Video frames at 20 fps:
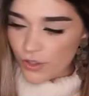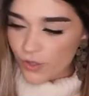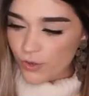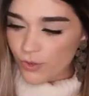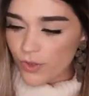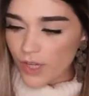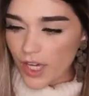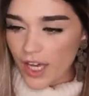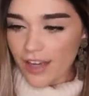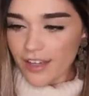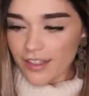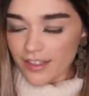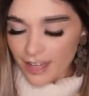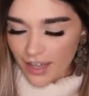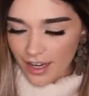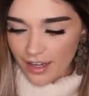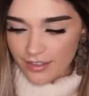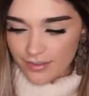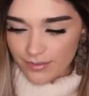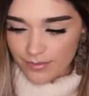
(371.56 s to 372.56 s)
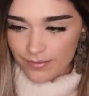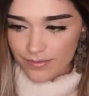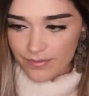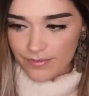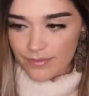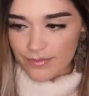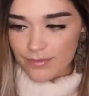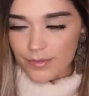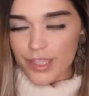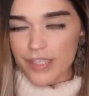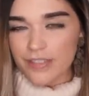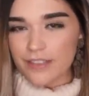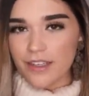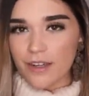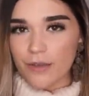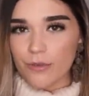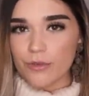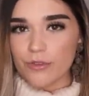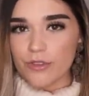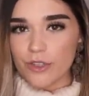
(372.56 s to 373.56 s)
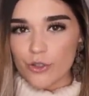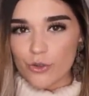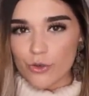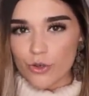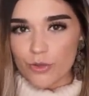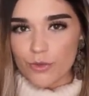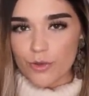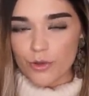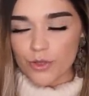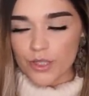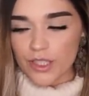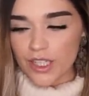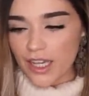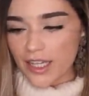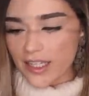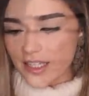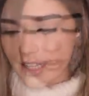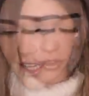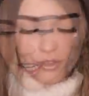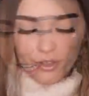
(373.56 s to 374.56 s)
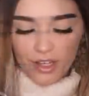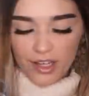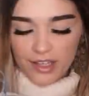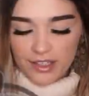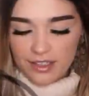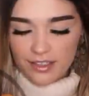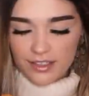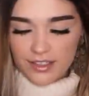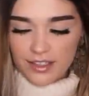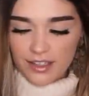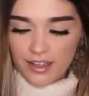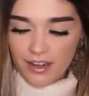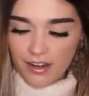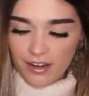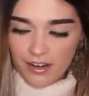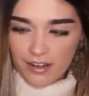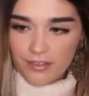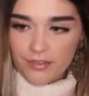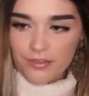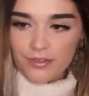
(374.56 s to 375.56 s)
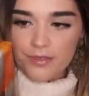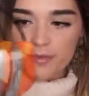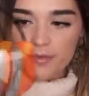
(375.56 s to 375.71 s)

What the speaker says: UK 10, because I was not sure about the size. I also got a scarf,